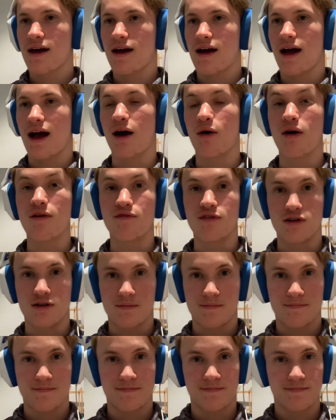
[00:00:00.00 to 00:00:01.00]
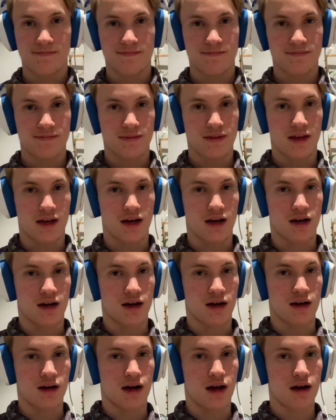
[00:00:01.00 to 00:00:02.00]
However,
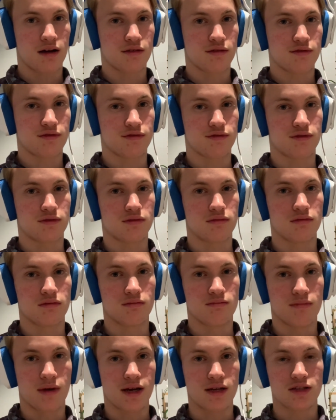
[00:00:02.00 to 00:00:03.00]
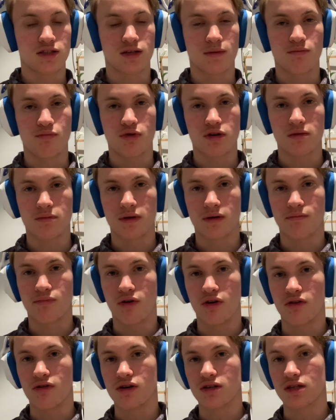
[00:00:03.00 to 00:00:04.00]
I have made some pretty big
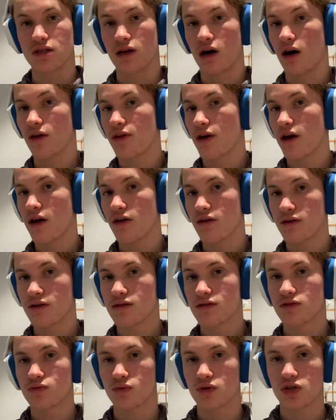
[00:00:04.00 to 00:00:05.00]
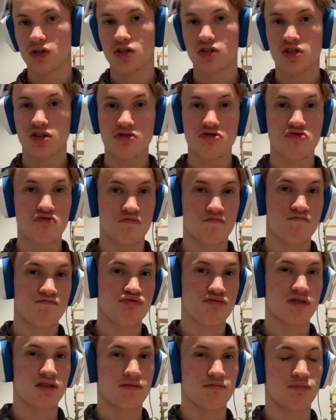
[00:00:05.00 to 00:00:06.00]
progress in other areas, which are still
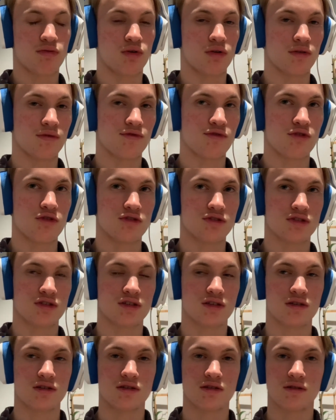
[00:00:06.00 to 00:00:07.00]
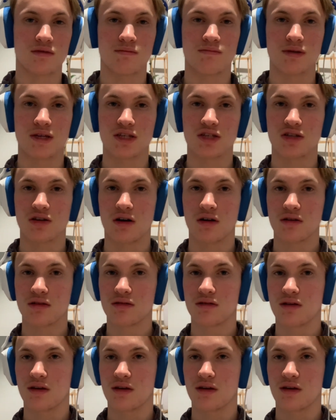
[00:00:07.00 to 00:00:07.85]
pretty important for it to be started.